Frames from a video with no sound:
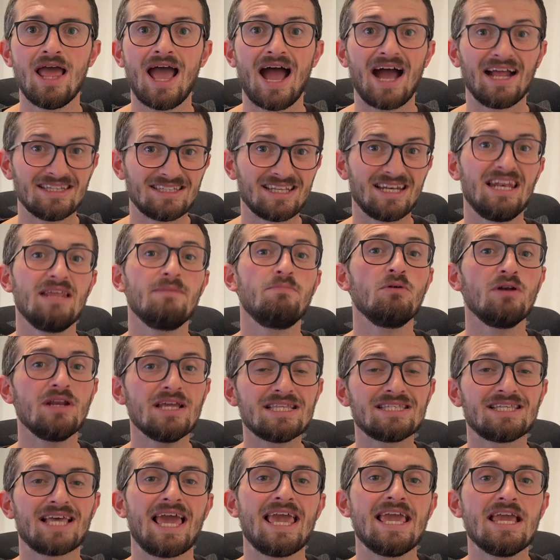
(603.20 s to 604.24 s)
and deliberately
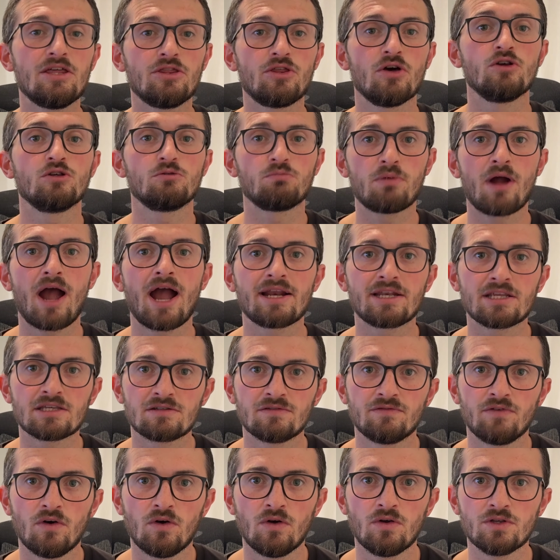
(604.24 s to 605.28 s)
take those practice
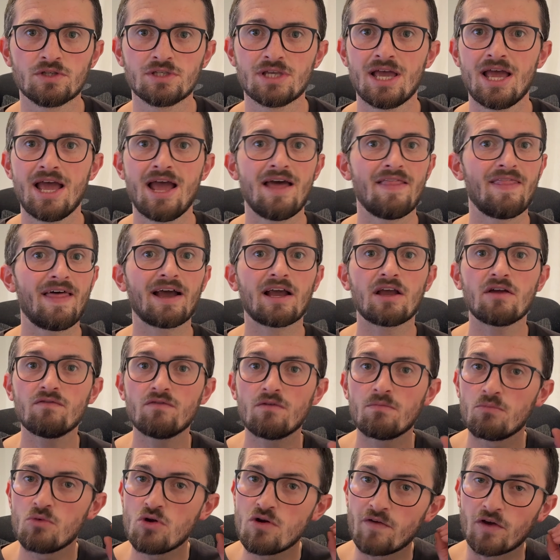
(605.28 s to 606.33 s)
falls. That can
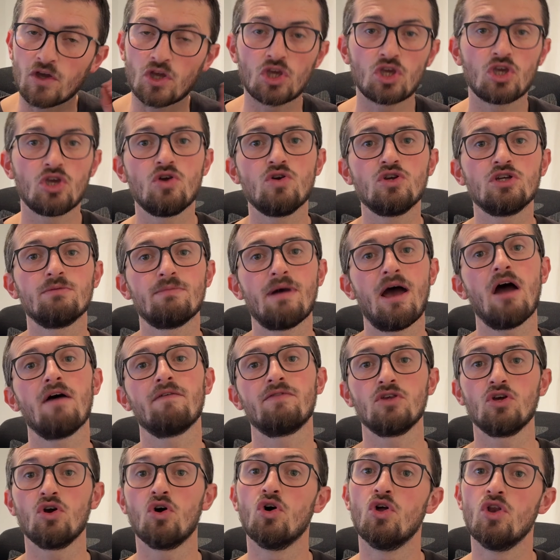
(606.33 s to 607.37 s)
remove a huge amount of
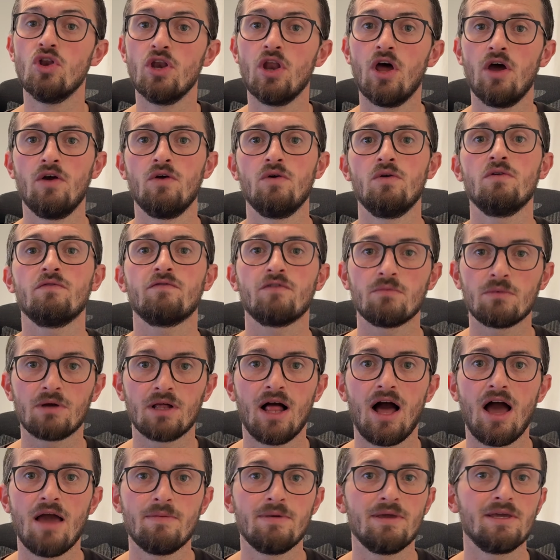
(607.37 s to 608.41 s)
the unknown from
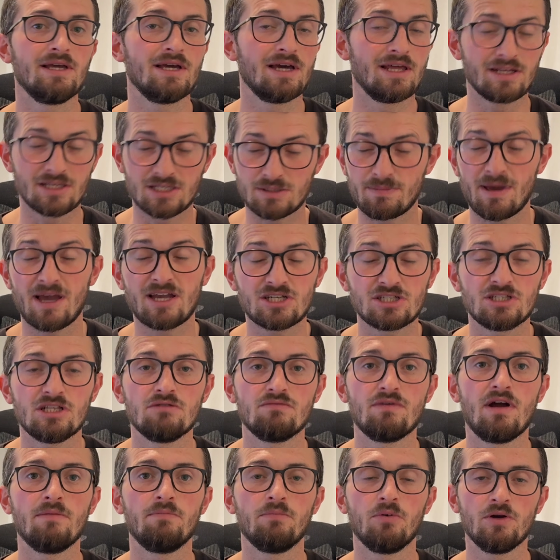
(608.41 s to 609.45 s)
climbing, and especially
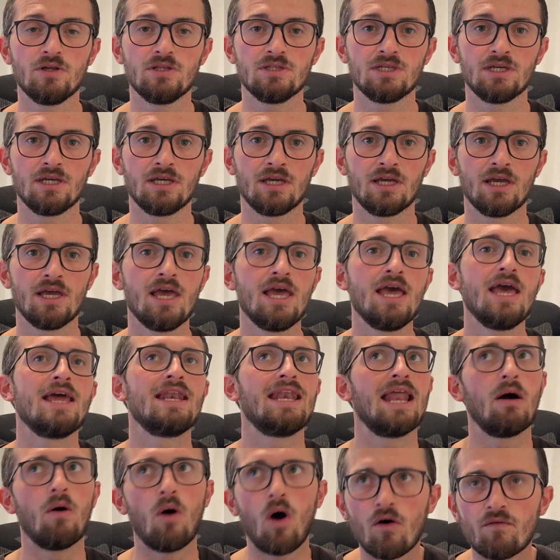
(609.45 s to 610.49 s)
red pointing.
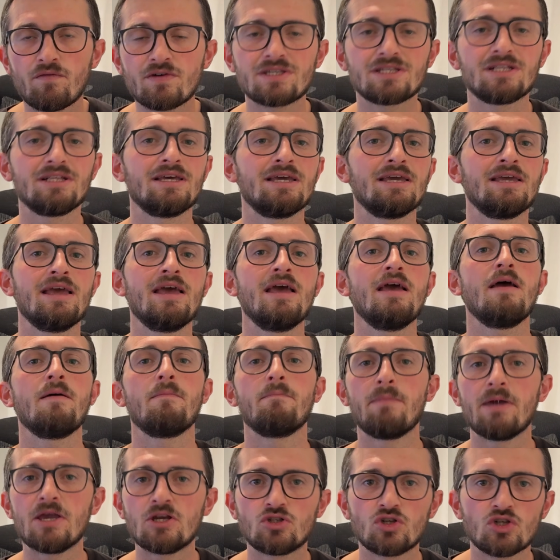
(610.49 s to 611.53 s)
Now, obviously,
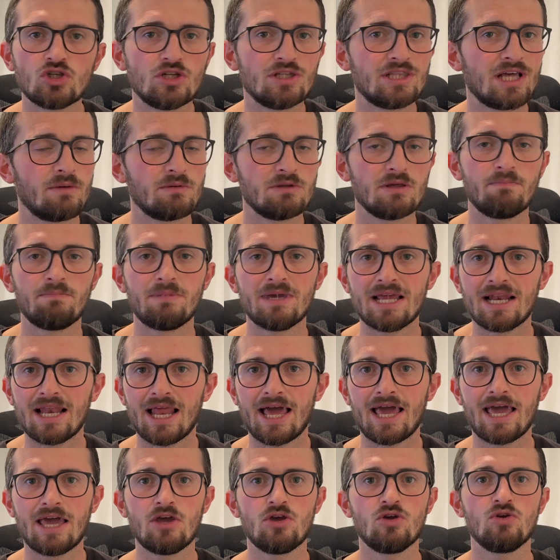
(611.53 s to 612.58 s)
make sure you do that with a
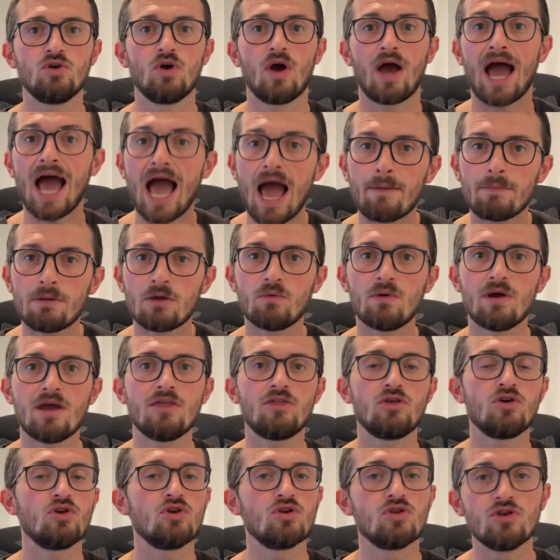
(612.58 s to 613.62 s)
belayer who you're happy
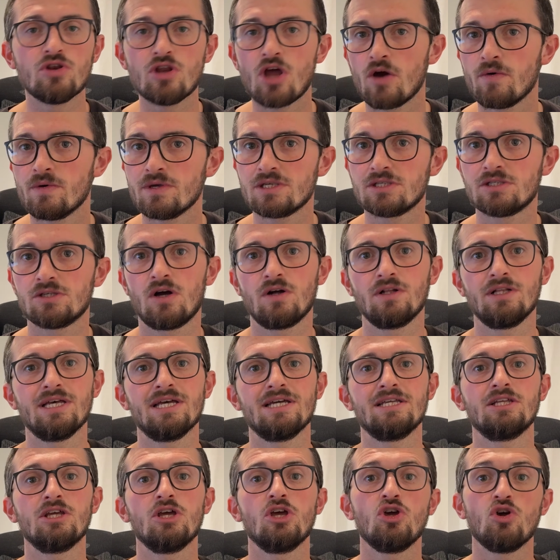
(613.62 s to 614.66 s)
with, who you know is
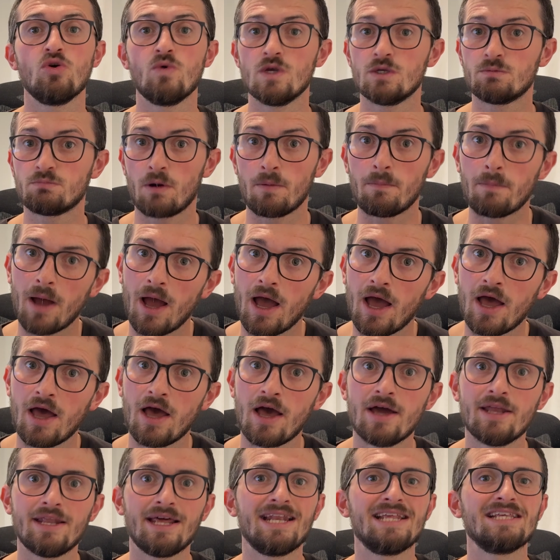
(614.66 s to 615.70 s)
solid, who is
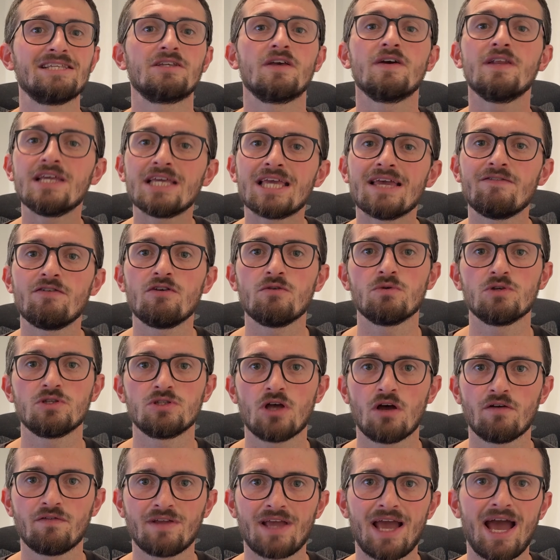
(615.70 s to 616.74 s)
prepared, and is going to give you a
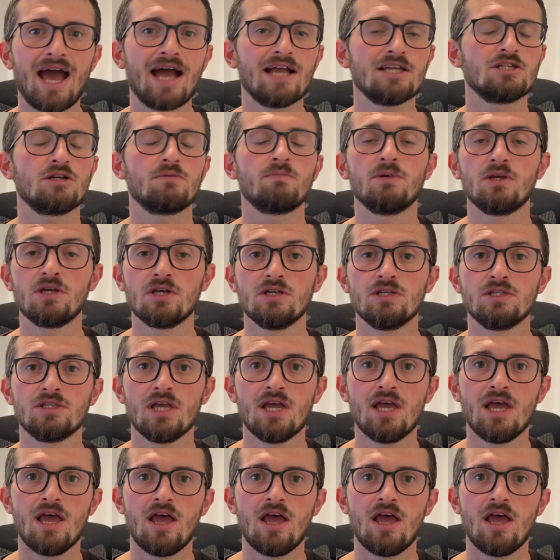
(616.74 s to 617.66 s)
soft catch, because